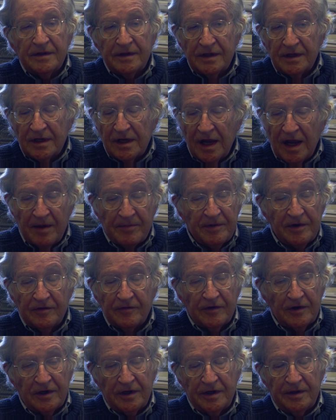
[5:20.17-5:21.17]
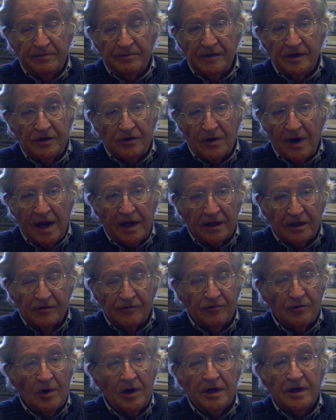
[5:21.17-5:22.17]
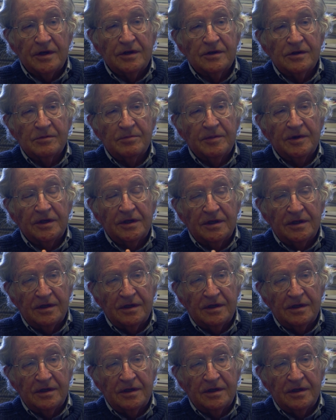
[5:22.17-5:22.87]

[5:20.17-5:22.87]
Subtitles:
didn't happen in very attractive ways, but